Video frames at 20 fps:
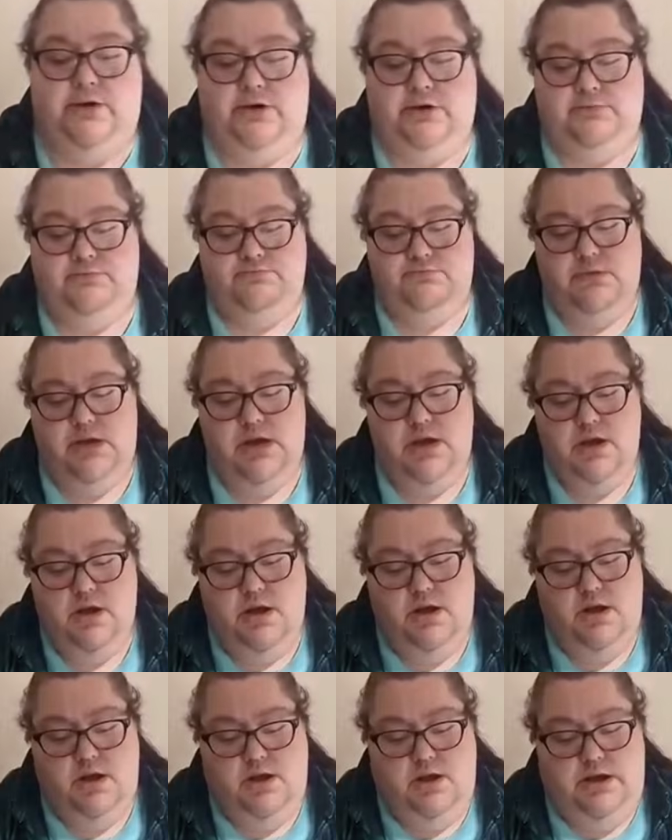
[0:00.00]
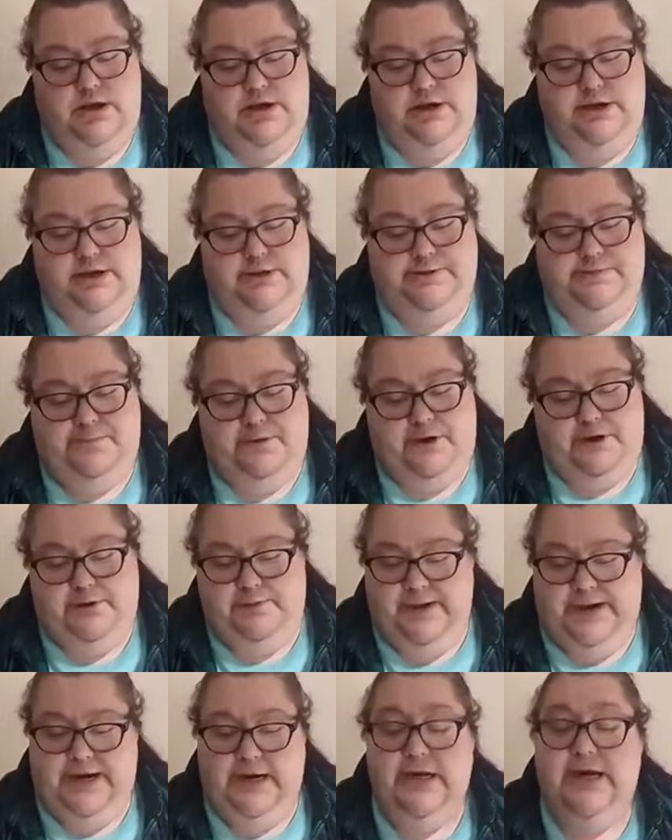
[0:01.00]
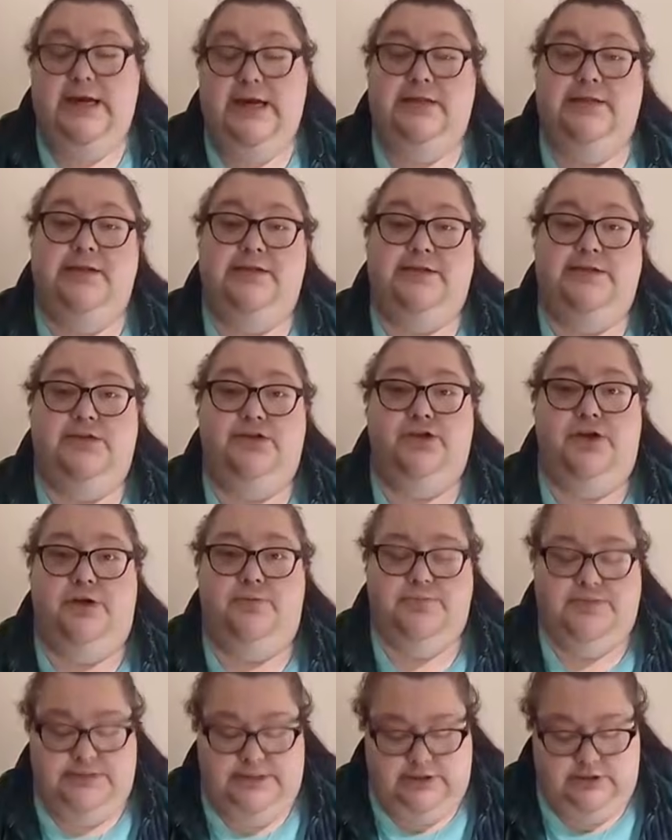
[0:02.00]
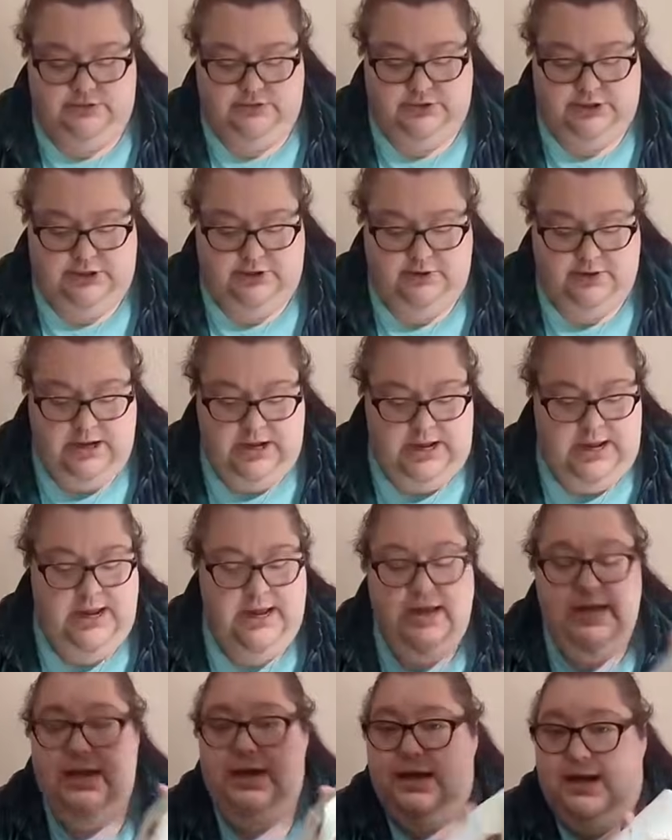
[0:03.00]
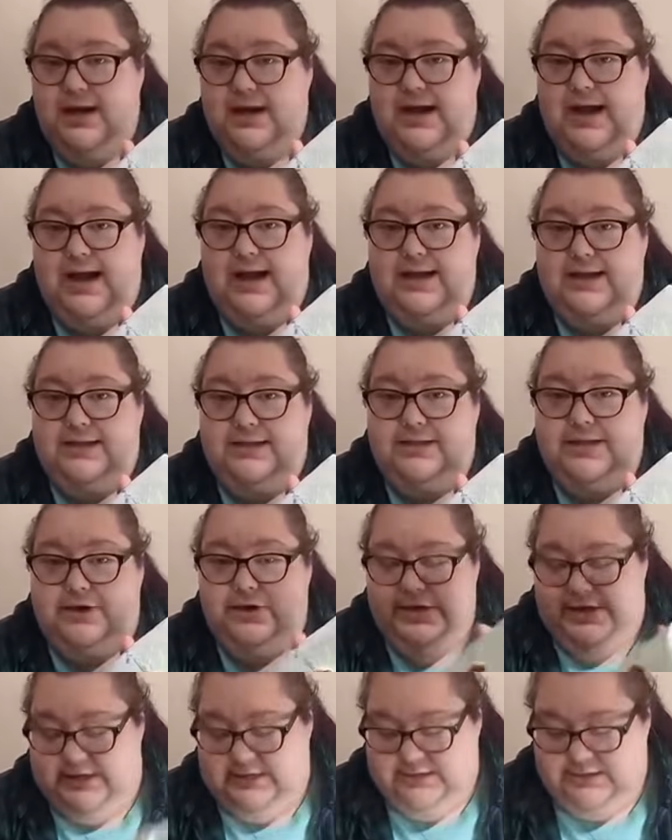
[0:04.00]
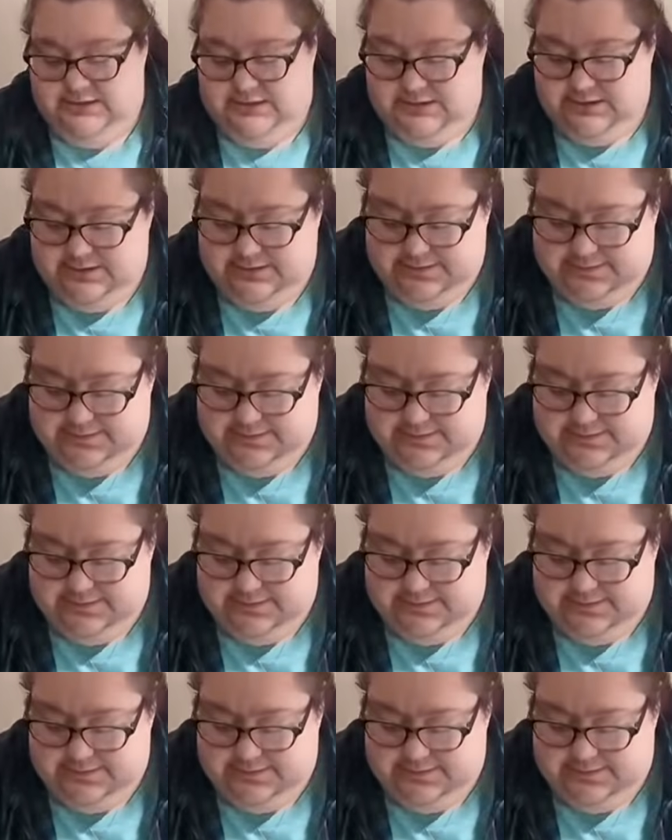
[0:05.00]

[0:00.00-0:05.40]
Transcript: on. It doesn't bother me. It does its job still, so there it is.